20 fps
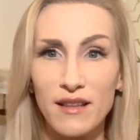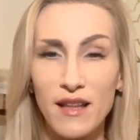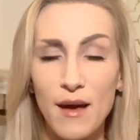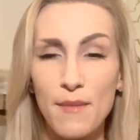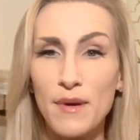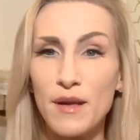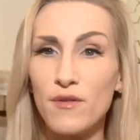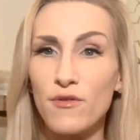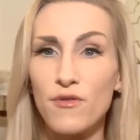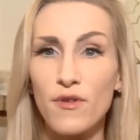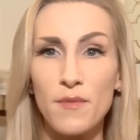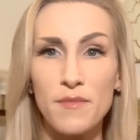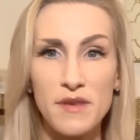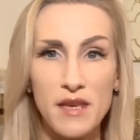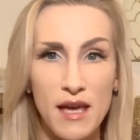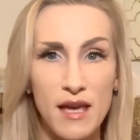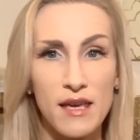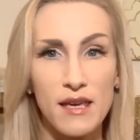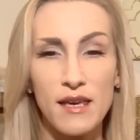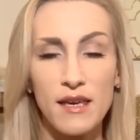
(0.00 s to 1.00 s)
lemon from
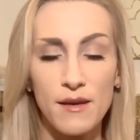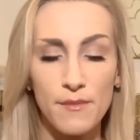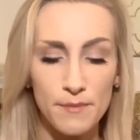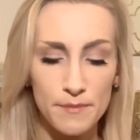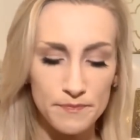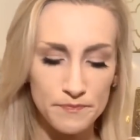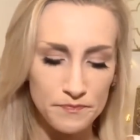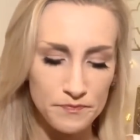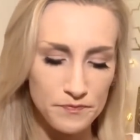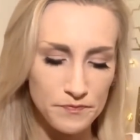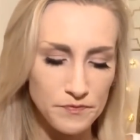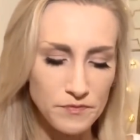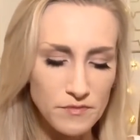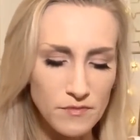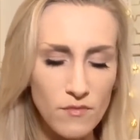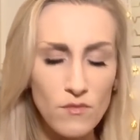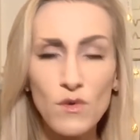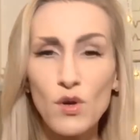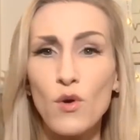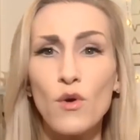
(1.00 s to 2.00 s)
Yankee
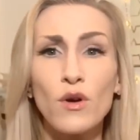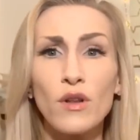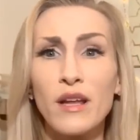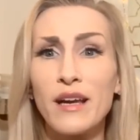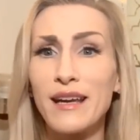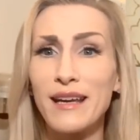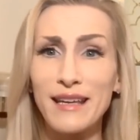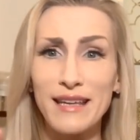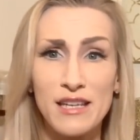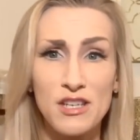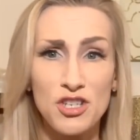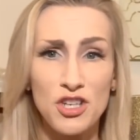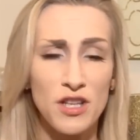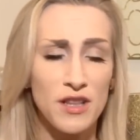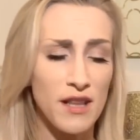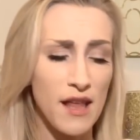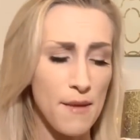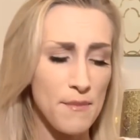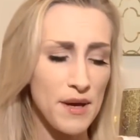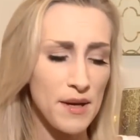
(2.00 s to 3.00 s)
or like a
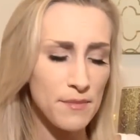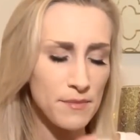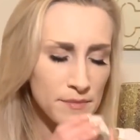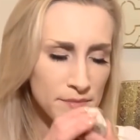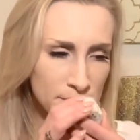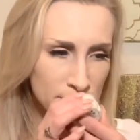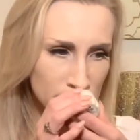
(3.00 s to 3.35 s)
kitchen lemon.